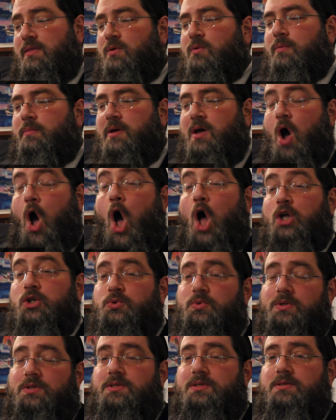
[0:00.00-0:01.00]
there will be
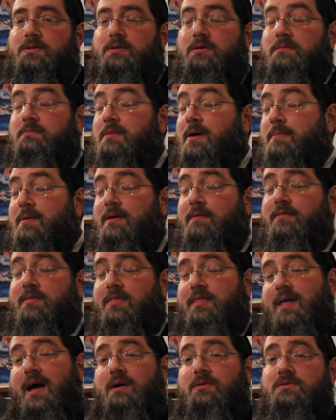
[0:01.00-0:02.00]
hundreds, maybe even
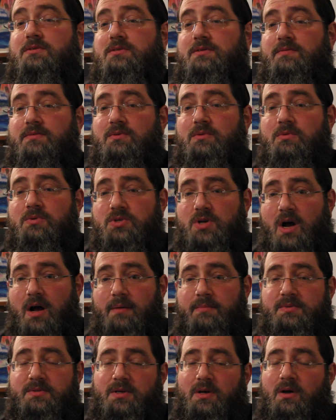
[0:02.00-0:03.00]
thousands of new
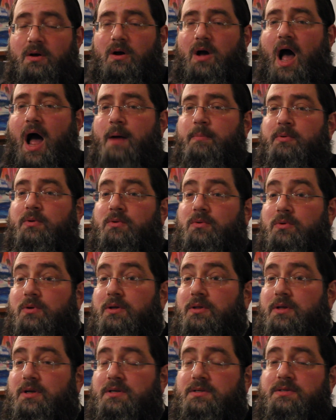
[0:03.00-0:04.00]
jobs,
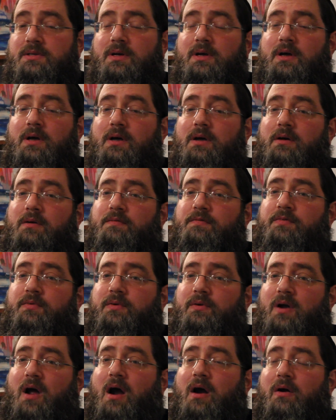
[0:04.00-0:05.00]
opportunities
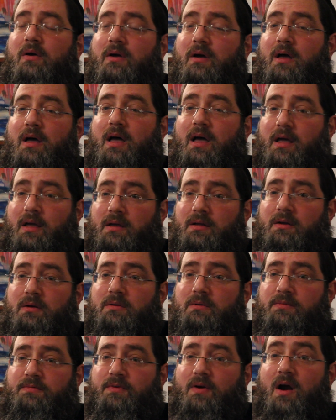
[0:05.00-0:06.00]
for
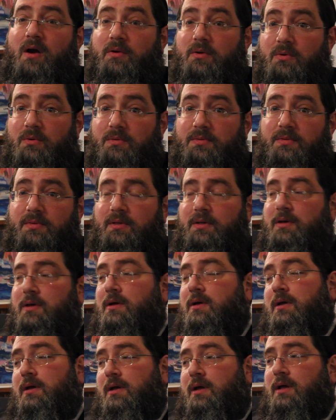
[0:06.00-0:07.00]
our youth
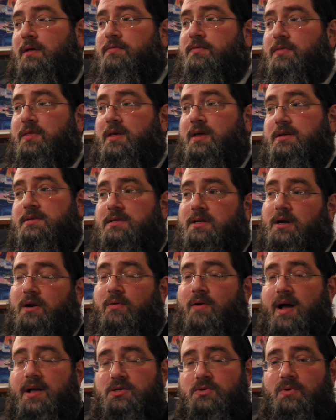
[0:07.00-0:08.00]
and for the kids that are
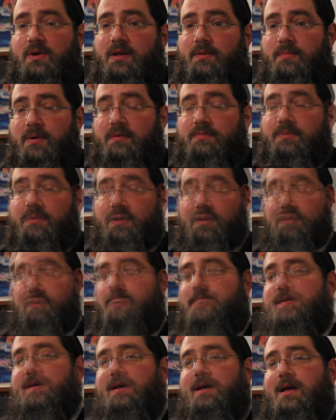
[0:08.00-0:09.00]
graduating Buffalo.
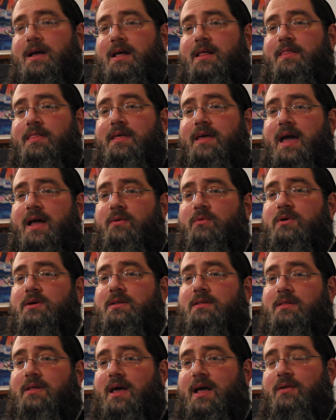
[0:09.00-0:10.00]
The
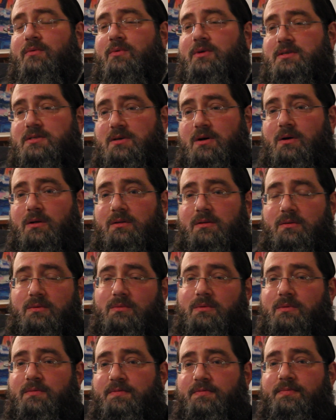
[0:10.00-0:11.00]
end result
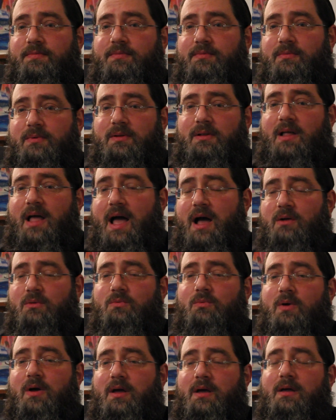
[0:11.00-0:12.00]
will
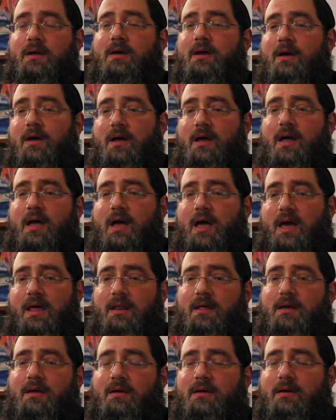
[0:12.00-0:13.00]
outweigh
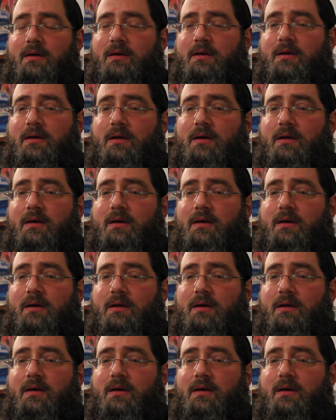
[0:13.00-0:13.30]
any